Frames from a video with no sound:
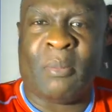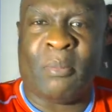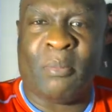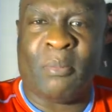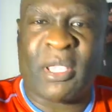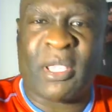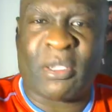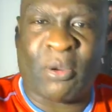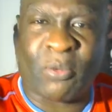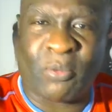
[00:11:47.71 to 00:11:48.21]

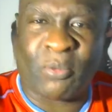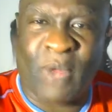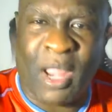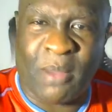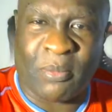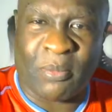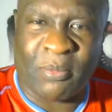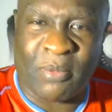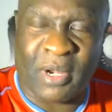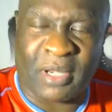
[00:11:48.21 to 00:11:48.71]
make a
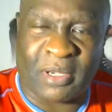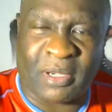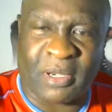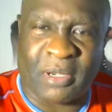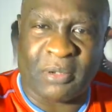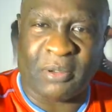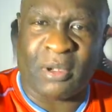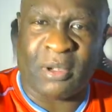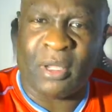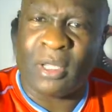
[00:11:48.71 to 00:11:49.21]
rap
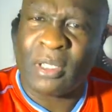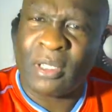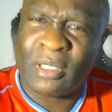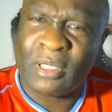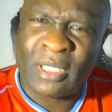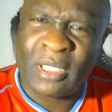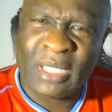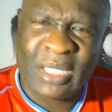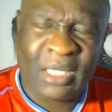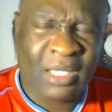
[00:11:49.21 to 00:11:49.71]
record or
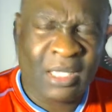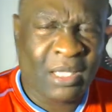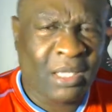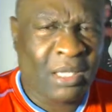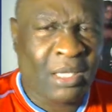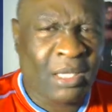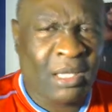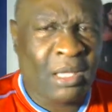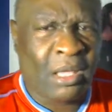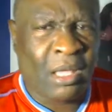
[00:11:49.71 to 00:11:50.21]

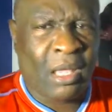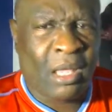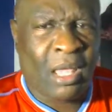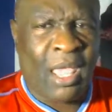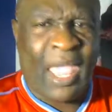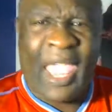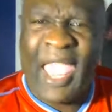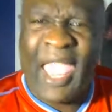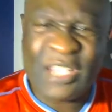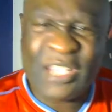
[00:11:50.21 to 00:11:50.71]

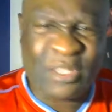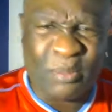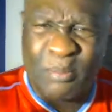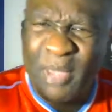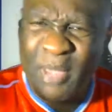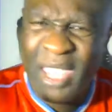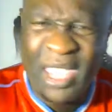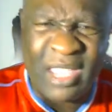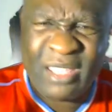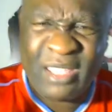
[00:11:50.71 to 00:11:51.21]
as a
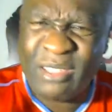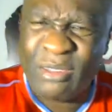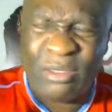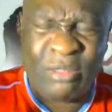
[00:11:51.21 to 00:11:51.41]
man